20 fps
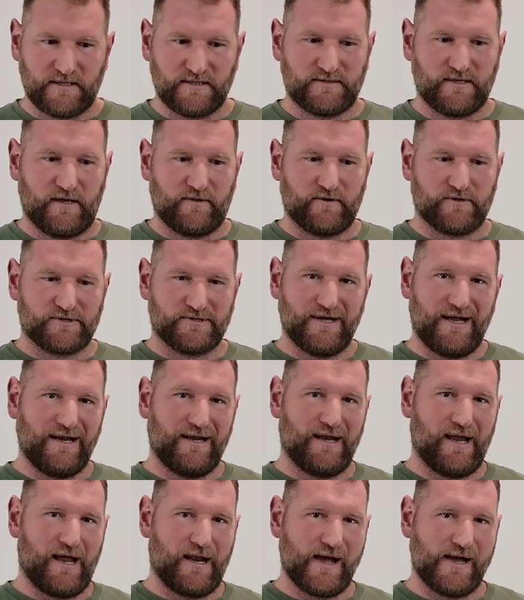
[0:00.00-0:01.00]
is that there's
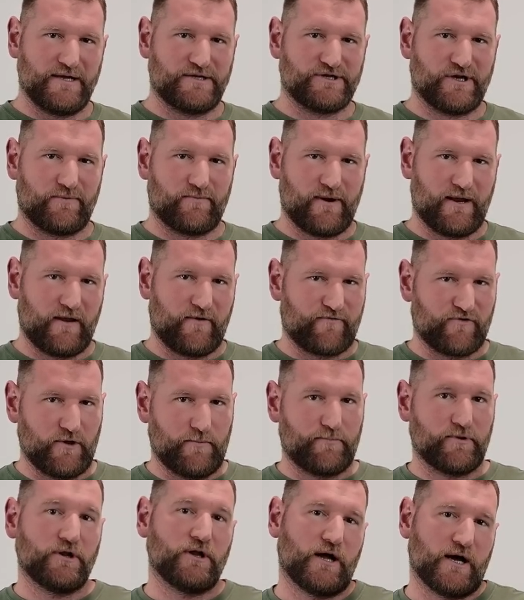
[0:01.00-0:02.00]
not an NIJ rating for
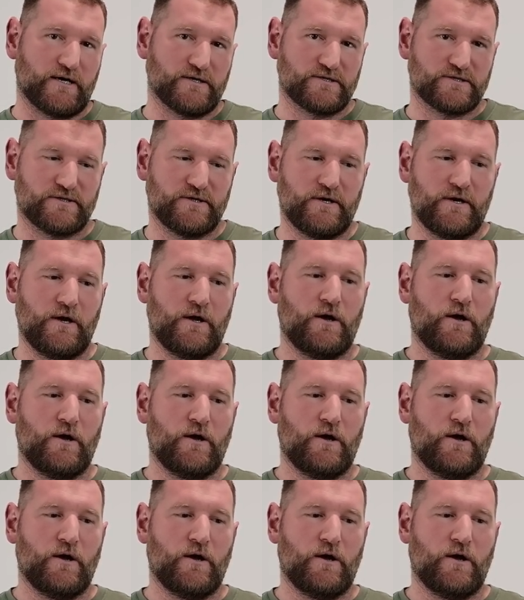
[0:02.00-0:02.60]
the plus.